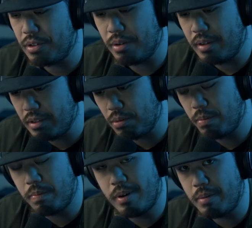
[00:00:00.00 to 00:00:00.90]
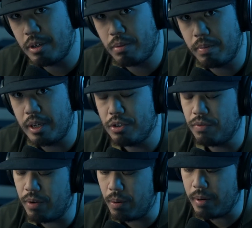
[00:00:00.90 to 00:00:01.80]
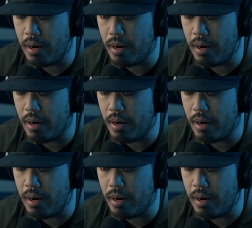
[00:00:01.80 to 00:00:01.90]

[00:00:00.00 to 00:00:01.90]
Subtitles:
So this will pretty much replace your phone.